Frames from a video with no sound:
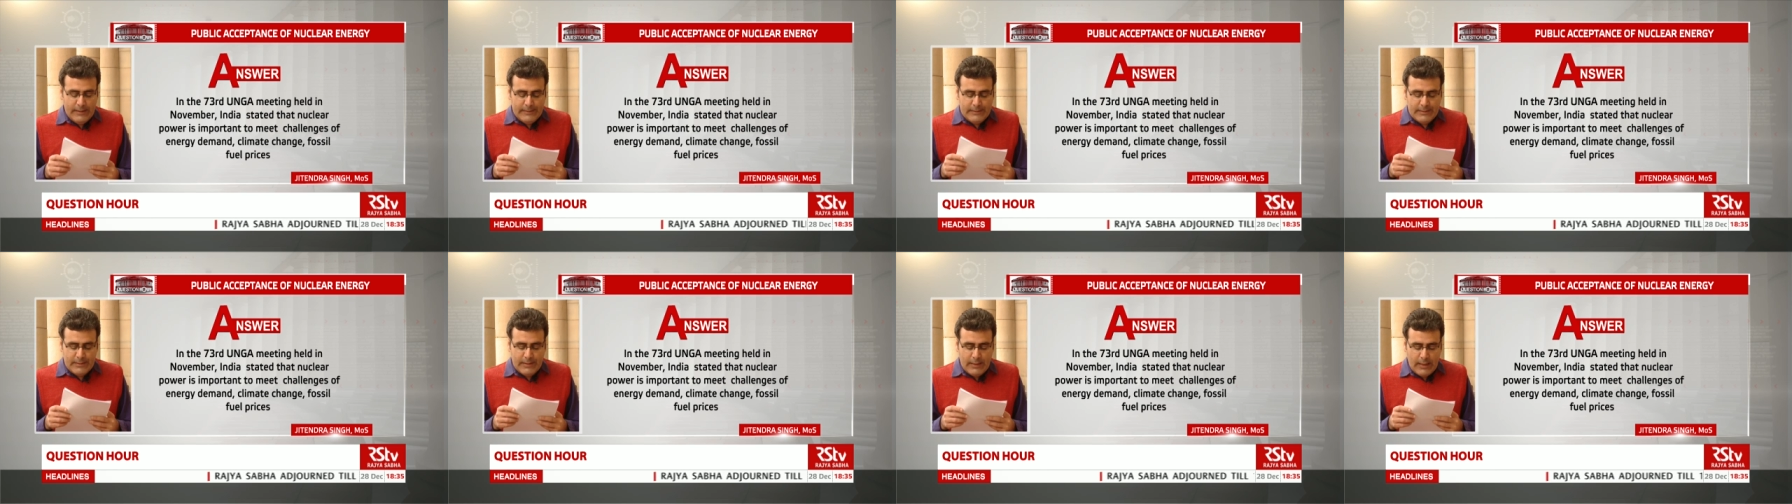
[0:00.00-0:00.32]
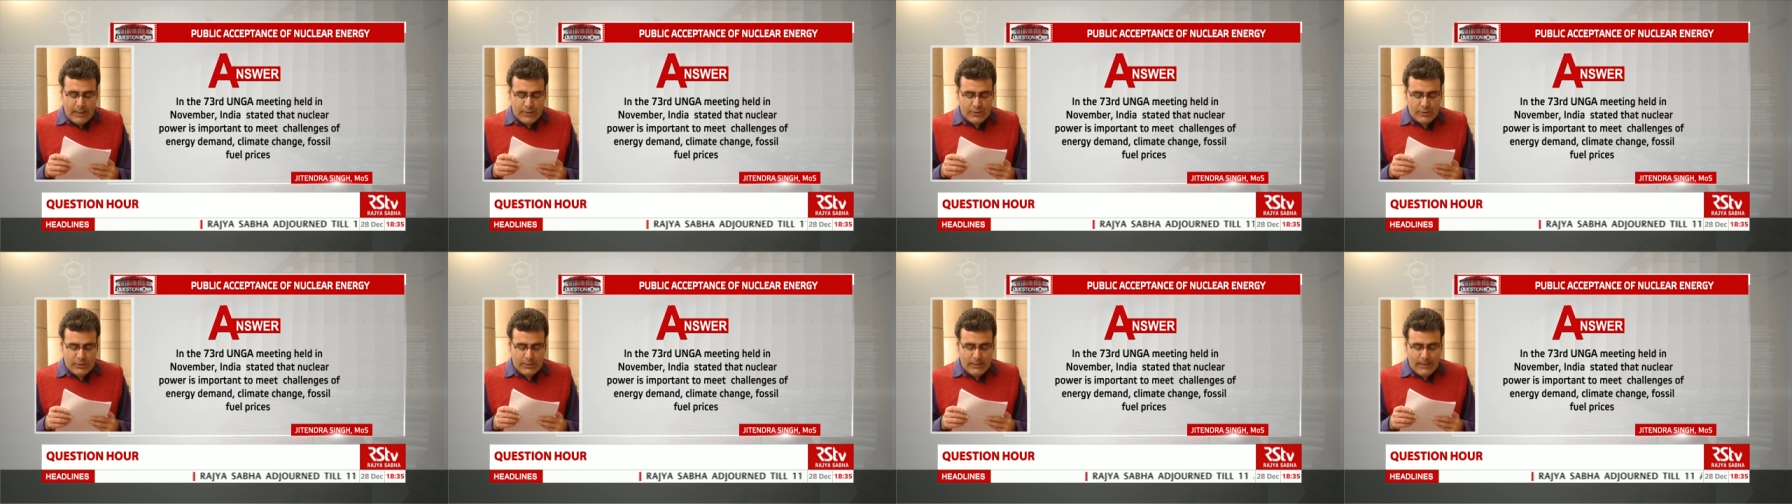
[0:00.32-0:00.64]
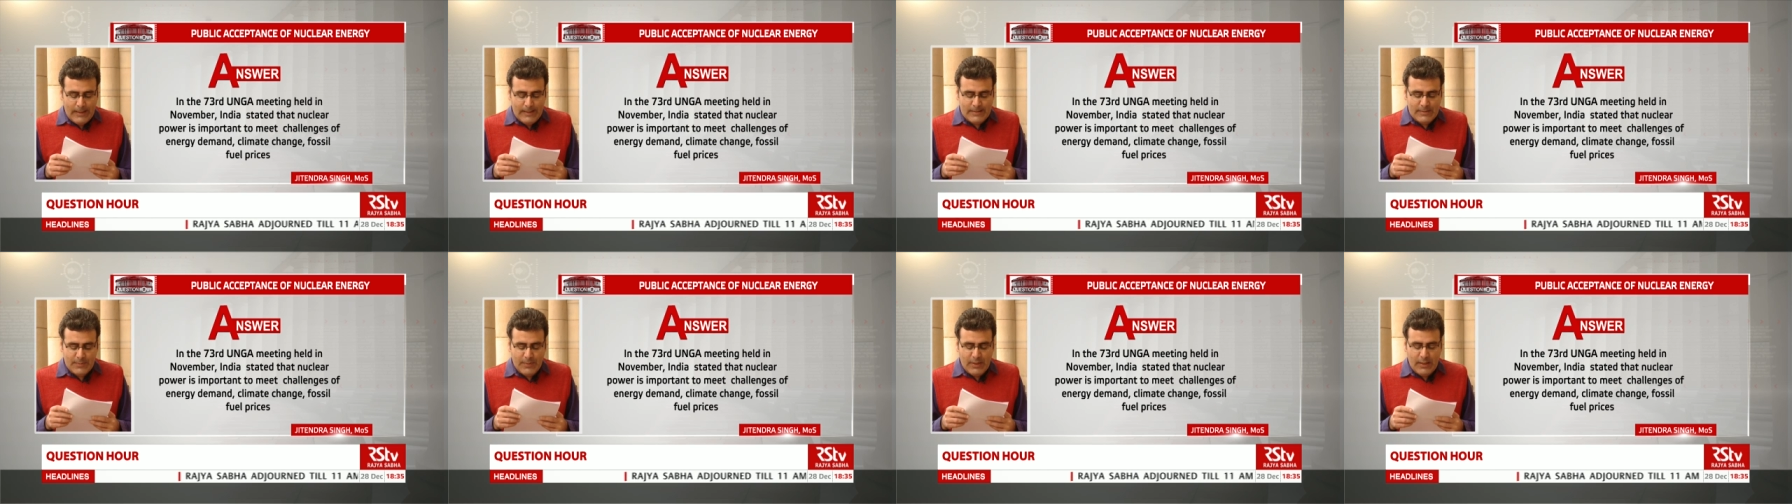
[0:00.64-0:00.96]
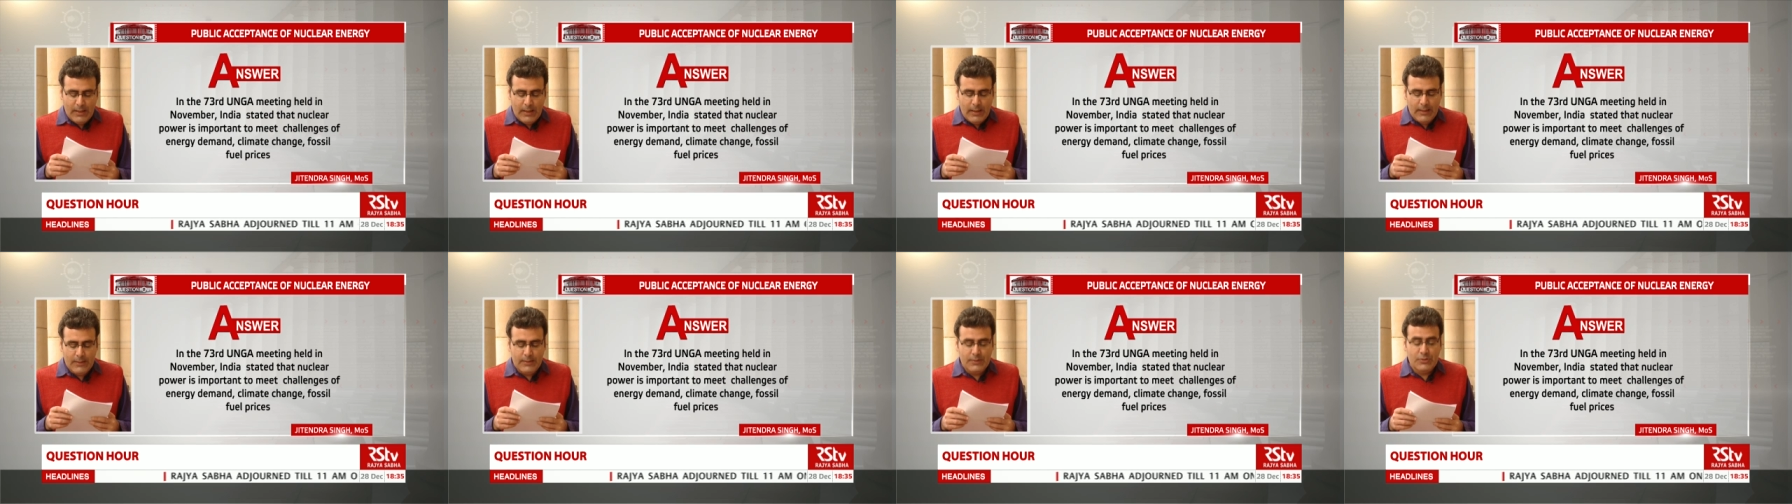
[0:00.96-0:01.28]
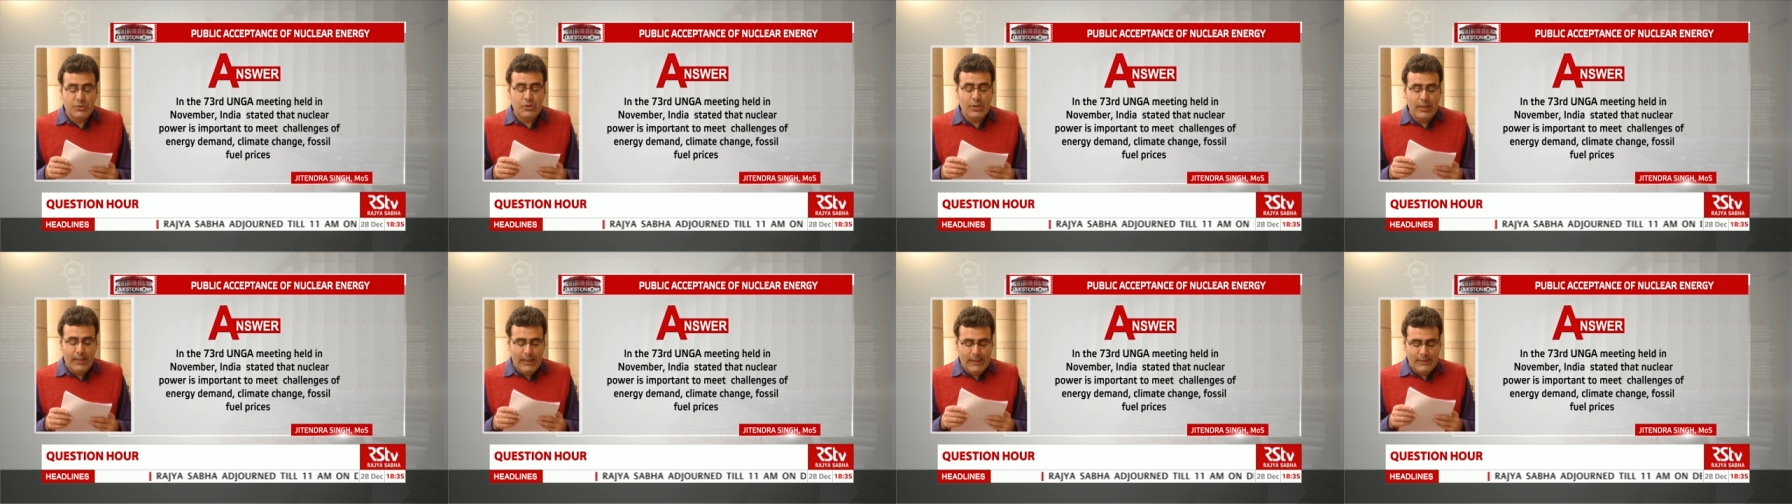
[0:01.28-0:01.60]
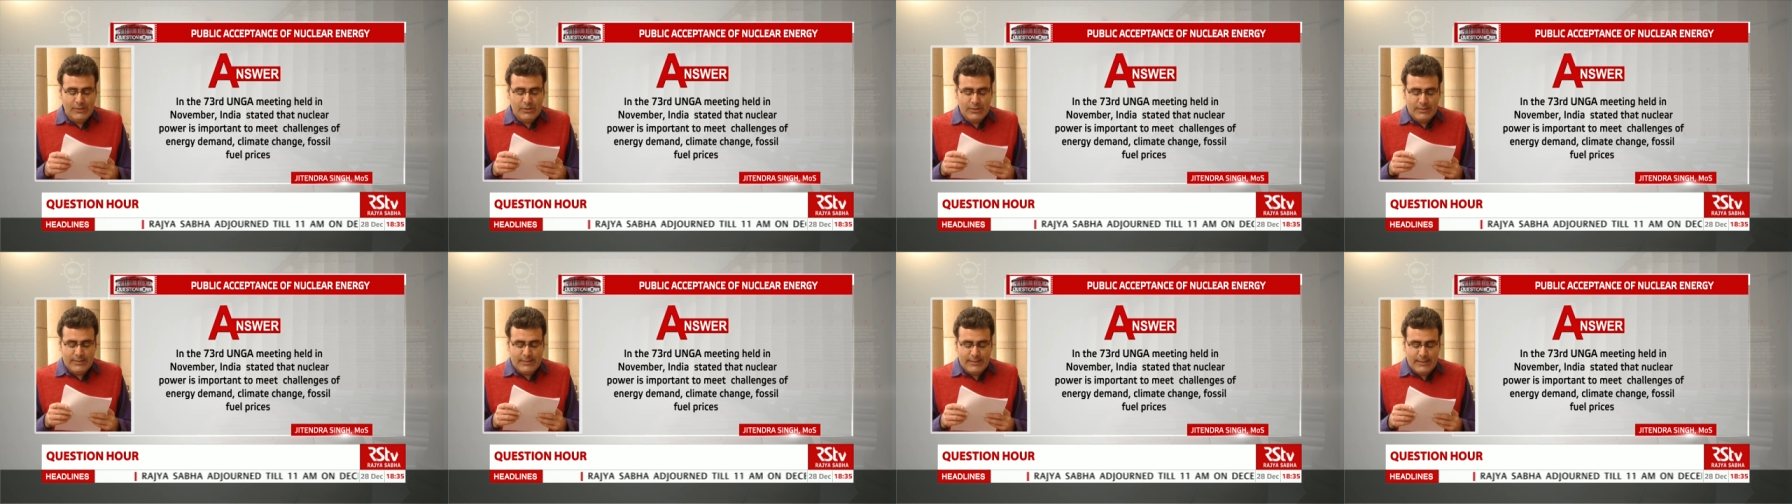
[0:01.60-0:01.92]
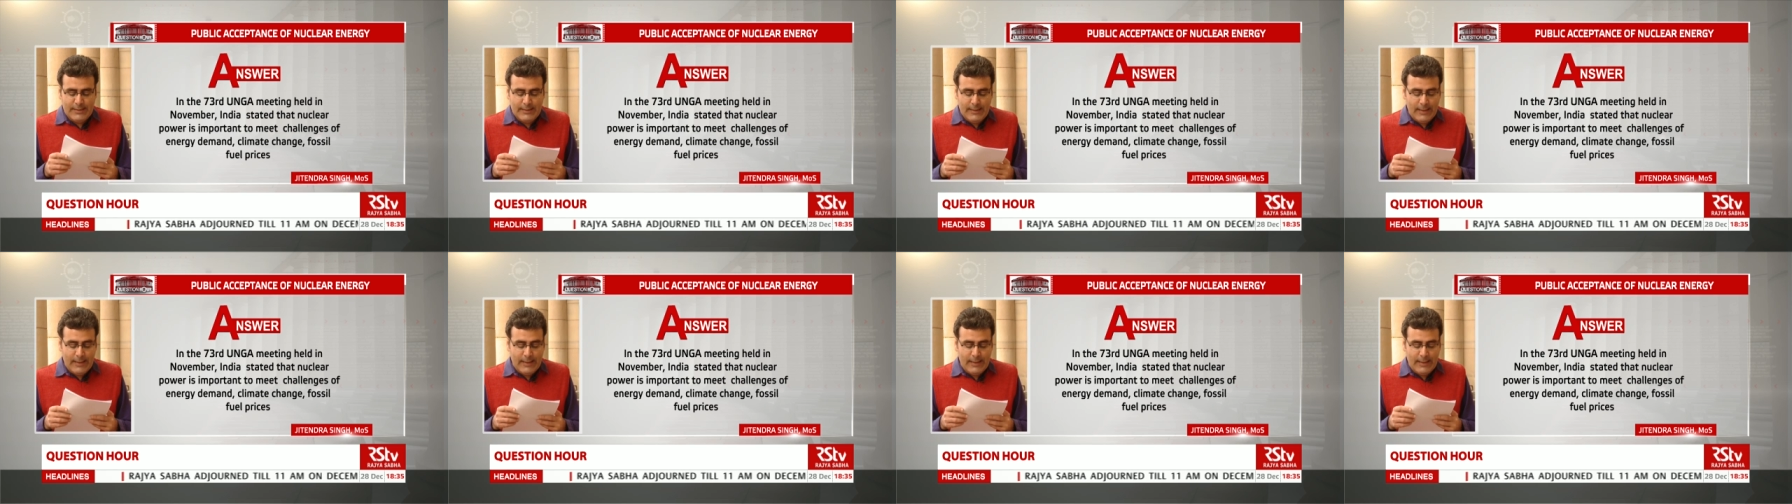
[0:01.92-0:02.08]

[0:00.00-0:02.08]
International Atomic Energy Agency